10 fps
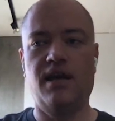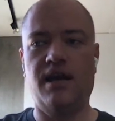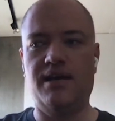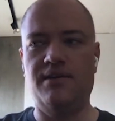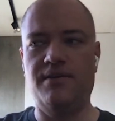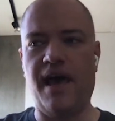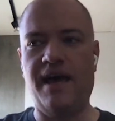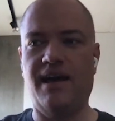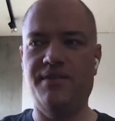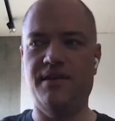And
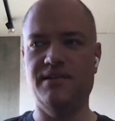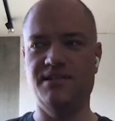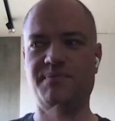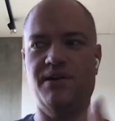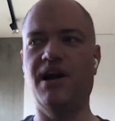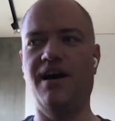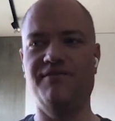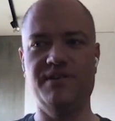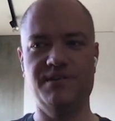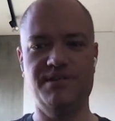that, I think, inspired
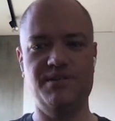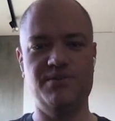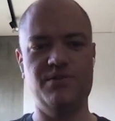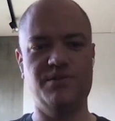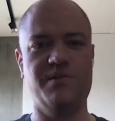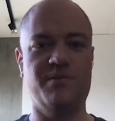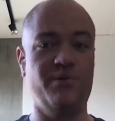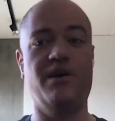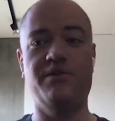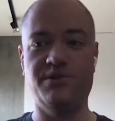confidence to experiment
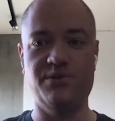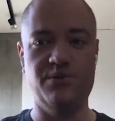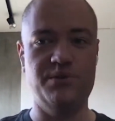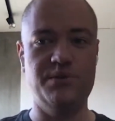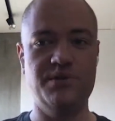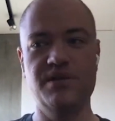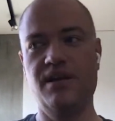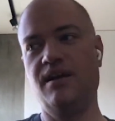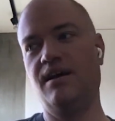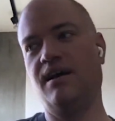with other tools.
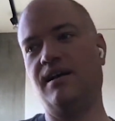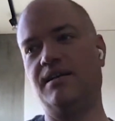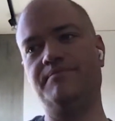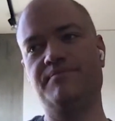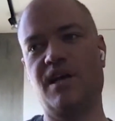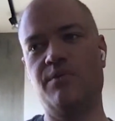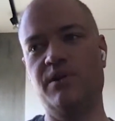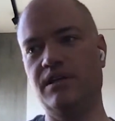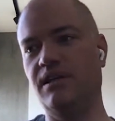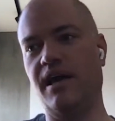I
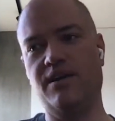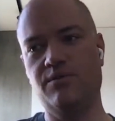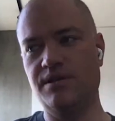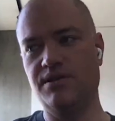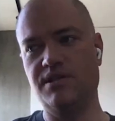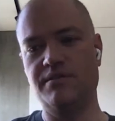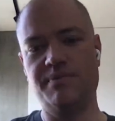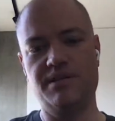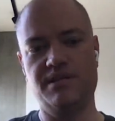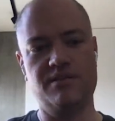really like what
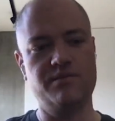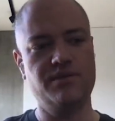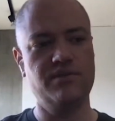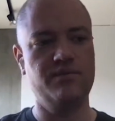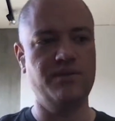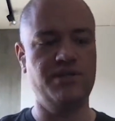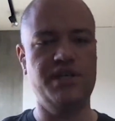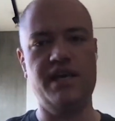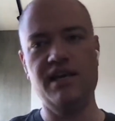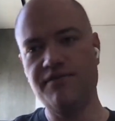GCP has done with
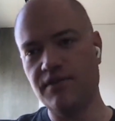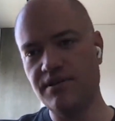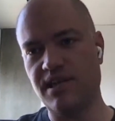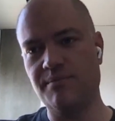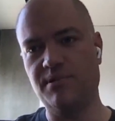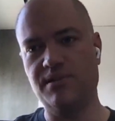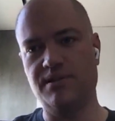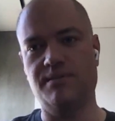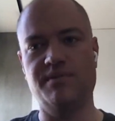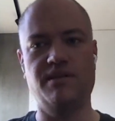GKE, for example.
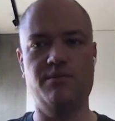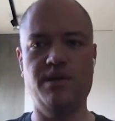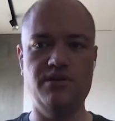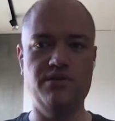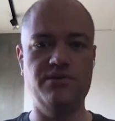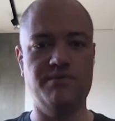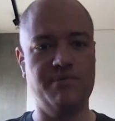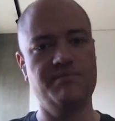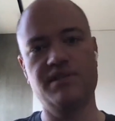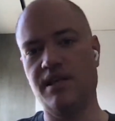It's something that we use at
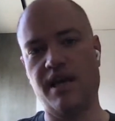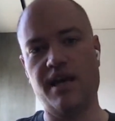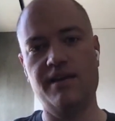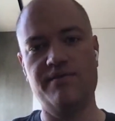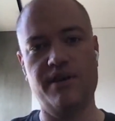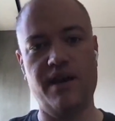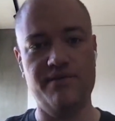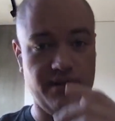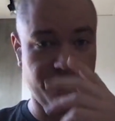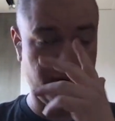Bump today very
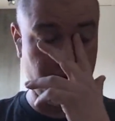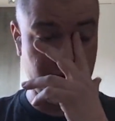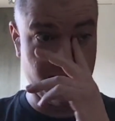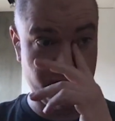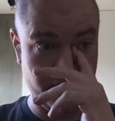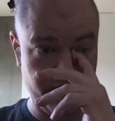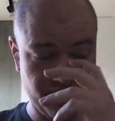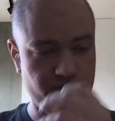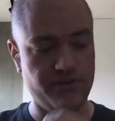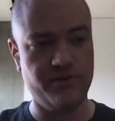heavily for our production
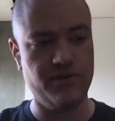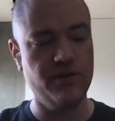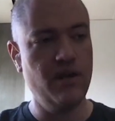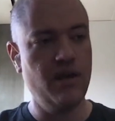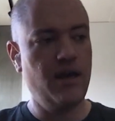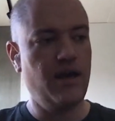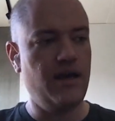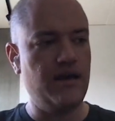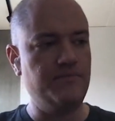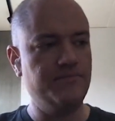infrastructure.
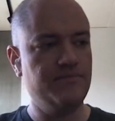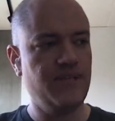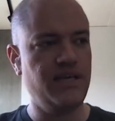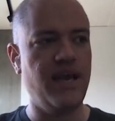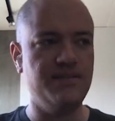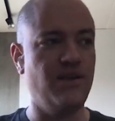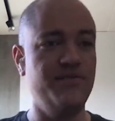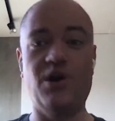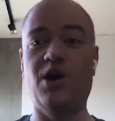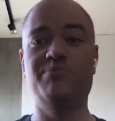And yeah,
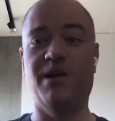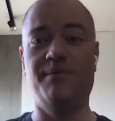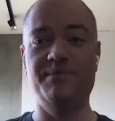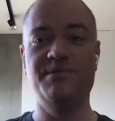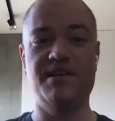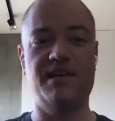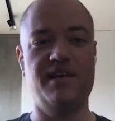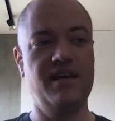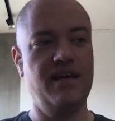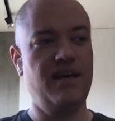solving hard problems that
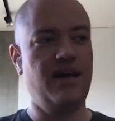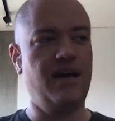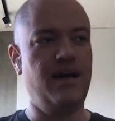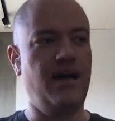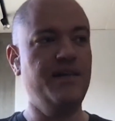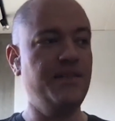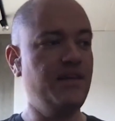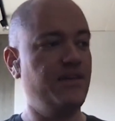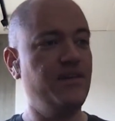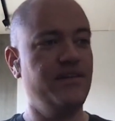I think
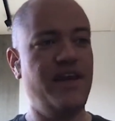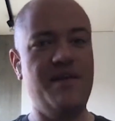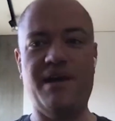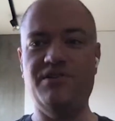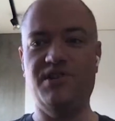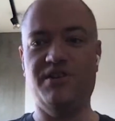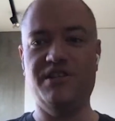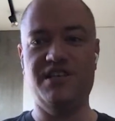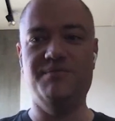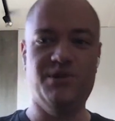at the end of the day, my engineering
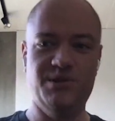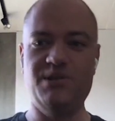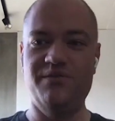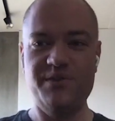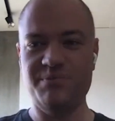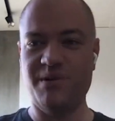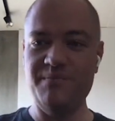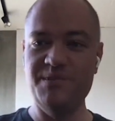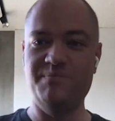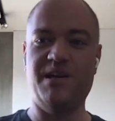team could solve those
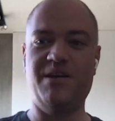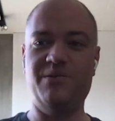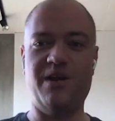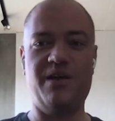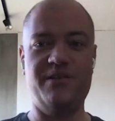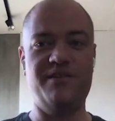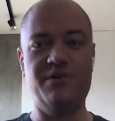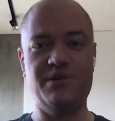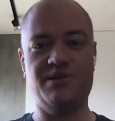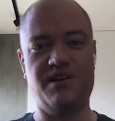problems, but I would rather they
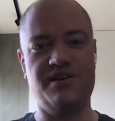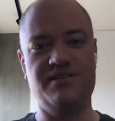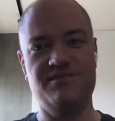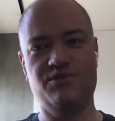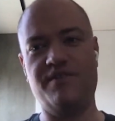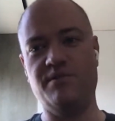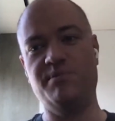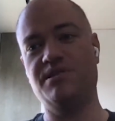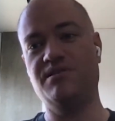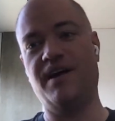focus on driving
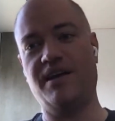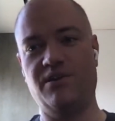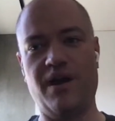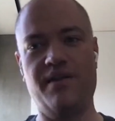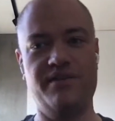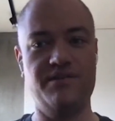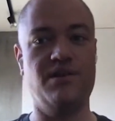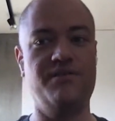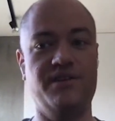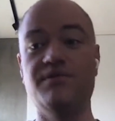business value rather than
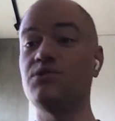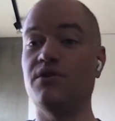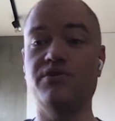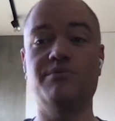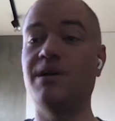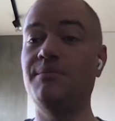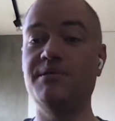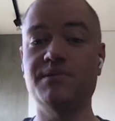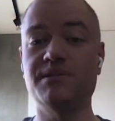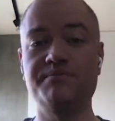solving infrastructure
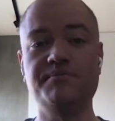problems.